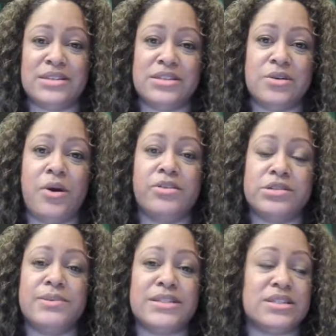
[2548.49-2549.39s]
And so alt
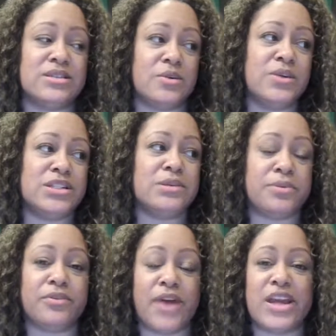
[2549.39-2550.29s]
space is going to
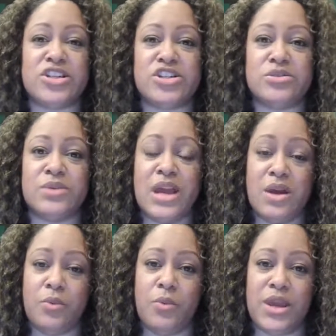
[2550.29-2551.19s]
provide you
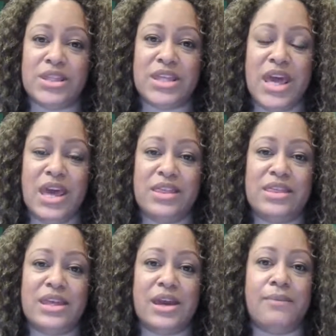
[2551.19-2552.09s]
with
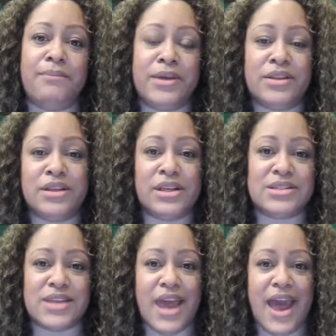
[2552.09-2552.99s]
the ability
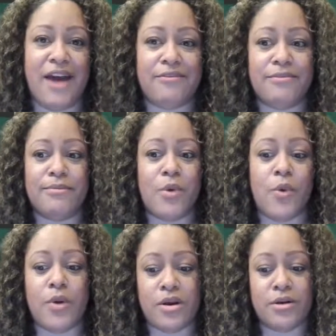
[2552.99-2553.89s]
to have
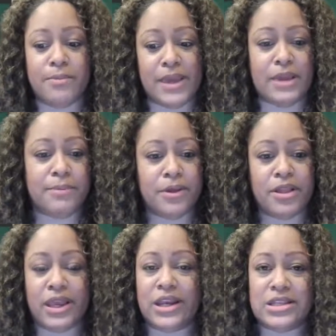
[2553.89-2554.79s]
more people
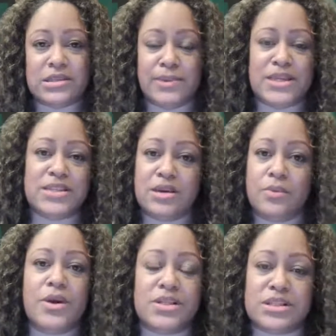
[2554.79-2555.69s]
in a space at
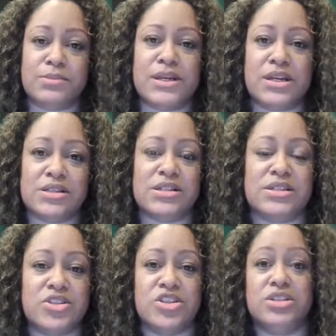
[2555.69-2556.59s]
once, because
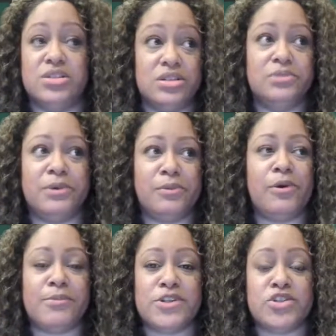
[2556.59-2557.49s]
it's just a little bit
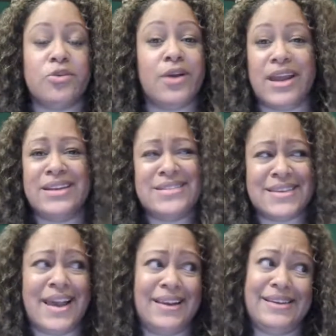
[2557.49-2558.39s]
more mature and it's
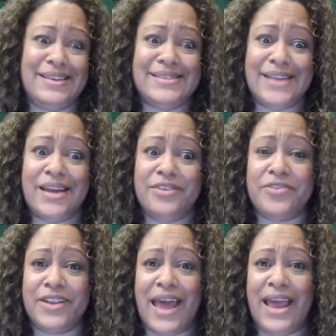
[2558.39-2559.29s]
kind of designed
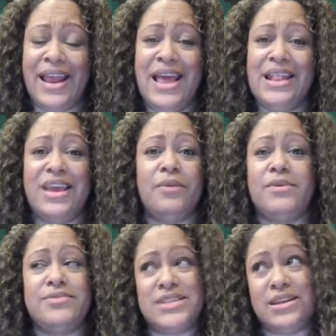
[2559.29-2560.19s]
for that. Like,
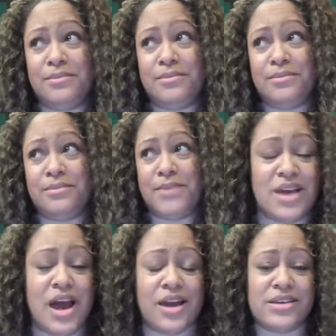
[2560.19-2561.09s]
we've seen amazing
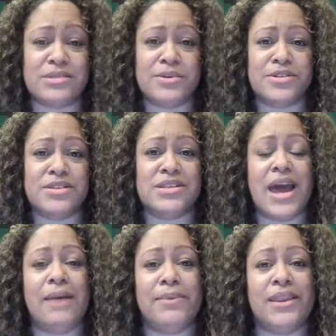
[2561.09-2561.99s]
experiences
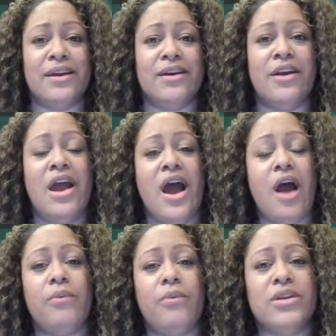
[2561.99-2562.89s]
happen there.
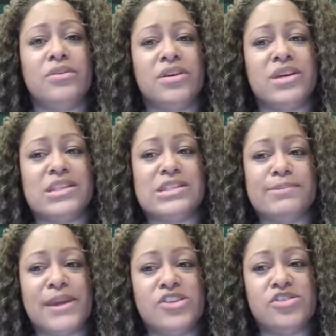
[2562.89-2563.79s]
When you look at
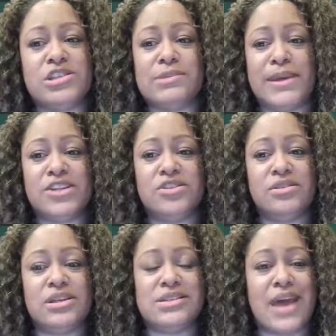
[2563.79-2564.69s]
spatial
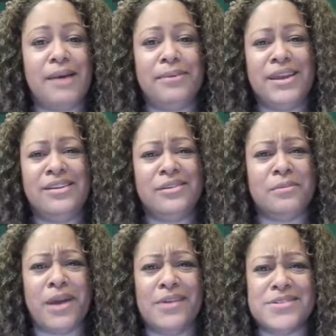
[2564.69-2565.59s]
is happening in your
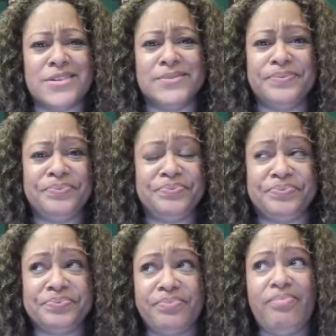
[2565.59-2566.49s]
browser
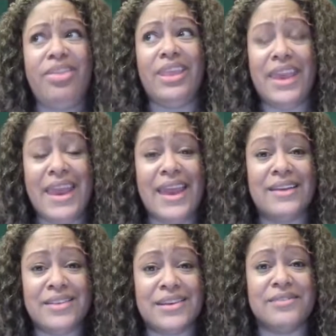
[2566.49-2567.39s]

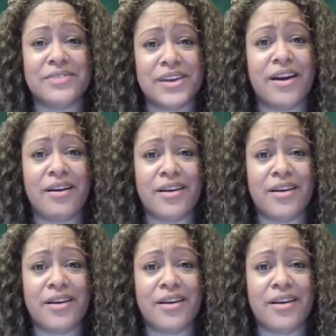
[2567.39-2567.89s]
and in VR.